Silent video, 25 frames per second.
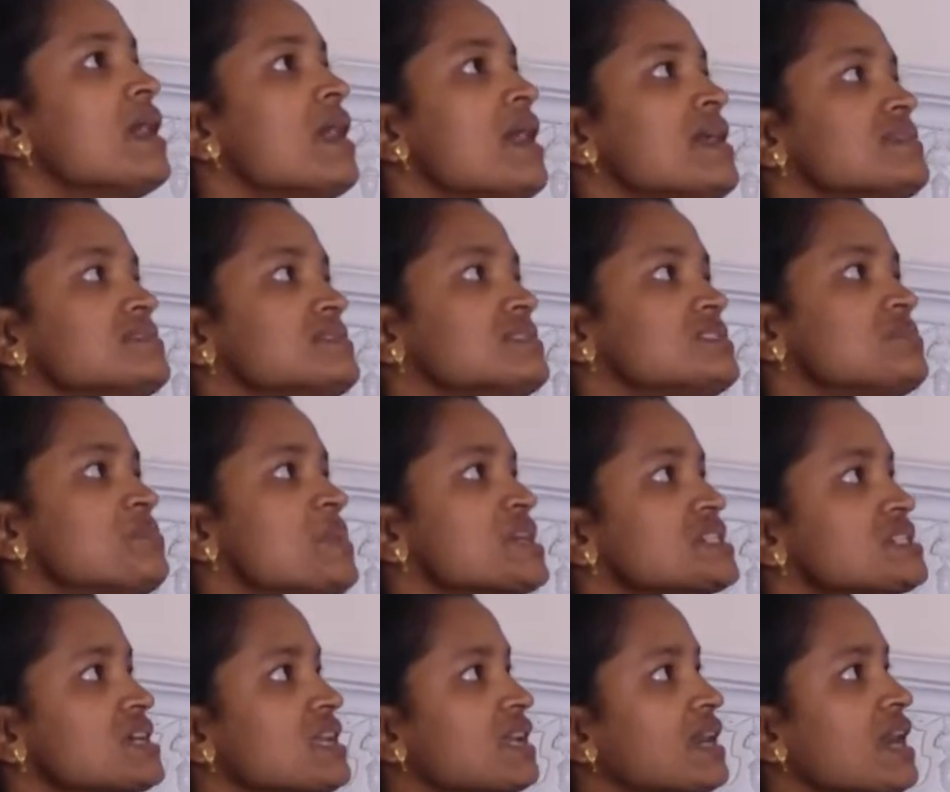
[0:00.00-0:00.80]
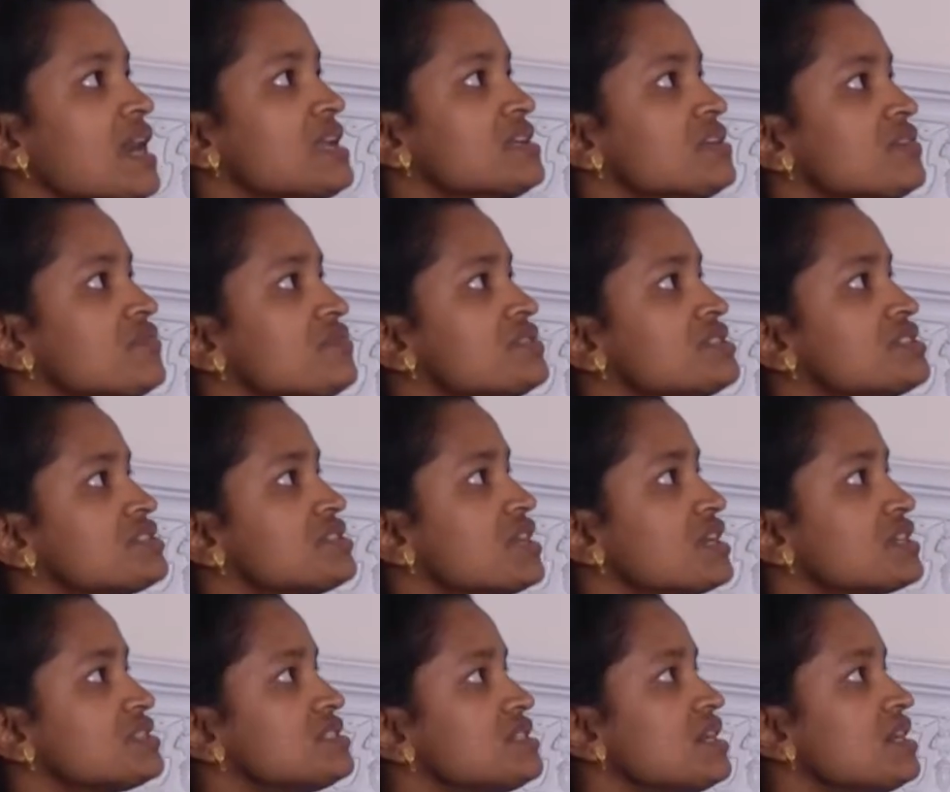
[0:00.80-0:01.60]
has a special kind of
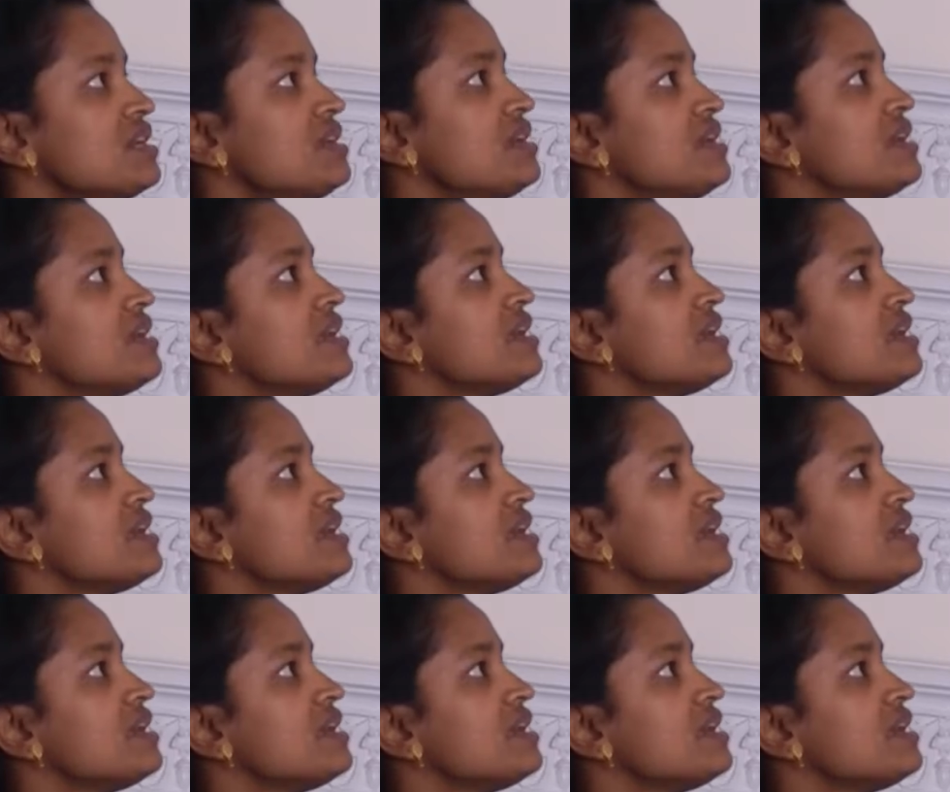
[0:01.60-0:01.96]
structure